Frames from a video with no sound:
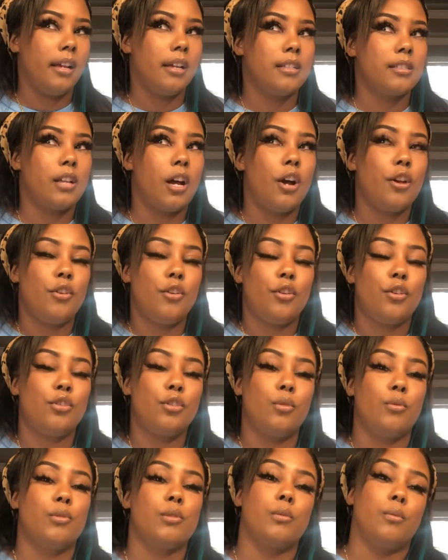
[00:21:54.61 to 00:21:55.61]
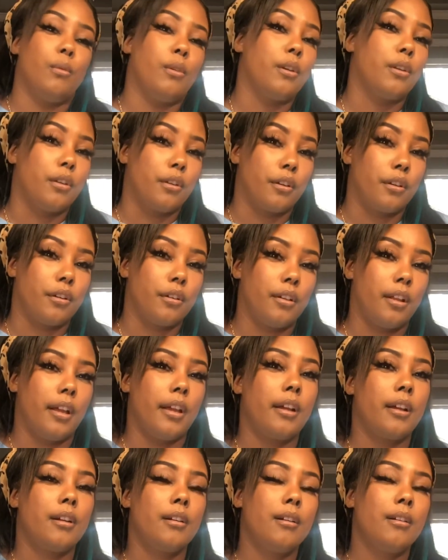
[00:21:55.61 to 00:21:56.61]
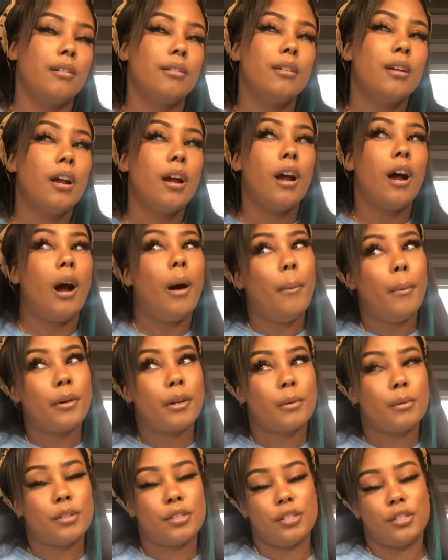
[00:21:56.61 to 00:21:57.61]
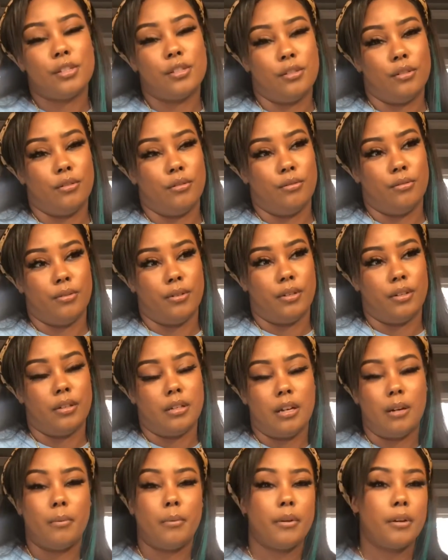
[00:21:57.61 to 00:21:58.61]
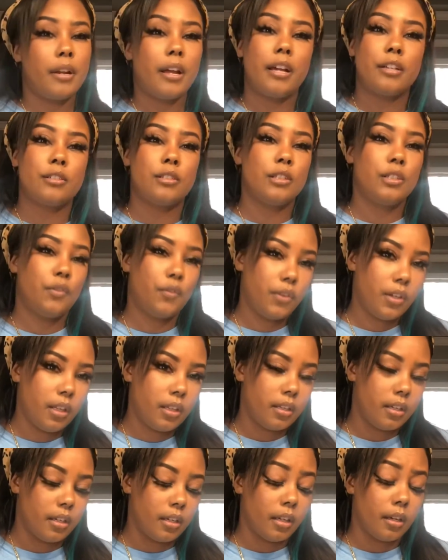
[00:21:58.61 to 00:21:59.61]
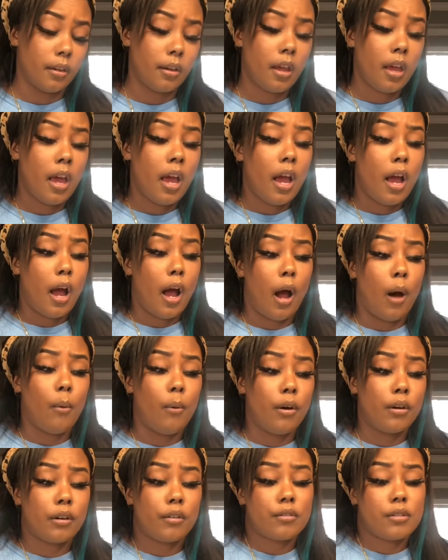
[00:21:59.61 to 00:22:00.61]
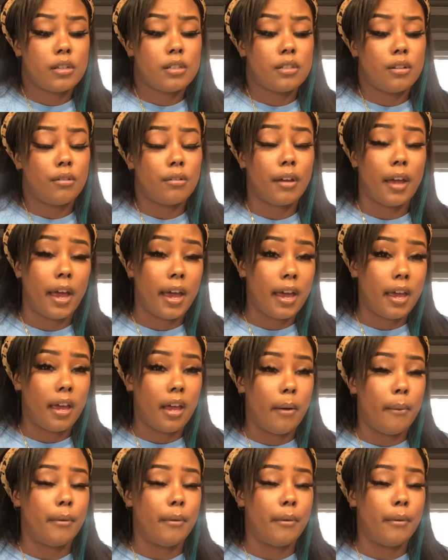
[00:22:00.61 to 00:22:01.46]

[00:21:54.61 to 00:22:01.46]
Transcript: Because all you can do is wonder. Like, I wonder what she's doing. I wonder how she's feeling. I wonder if she's okay.